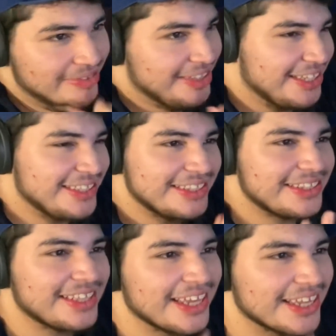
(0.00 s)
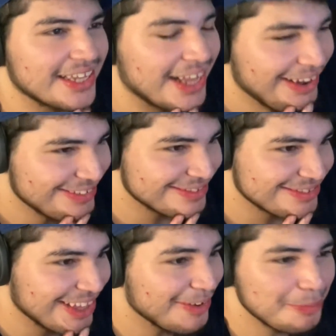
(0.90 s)
Get, like, I would,
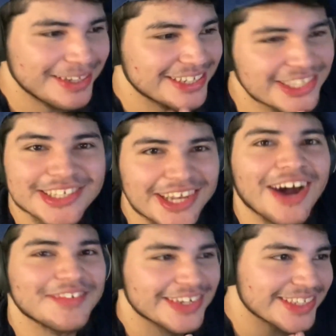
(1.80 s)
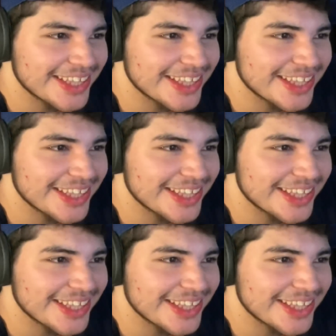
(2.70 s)
that would be just a go for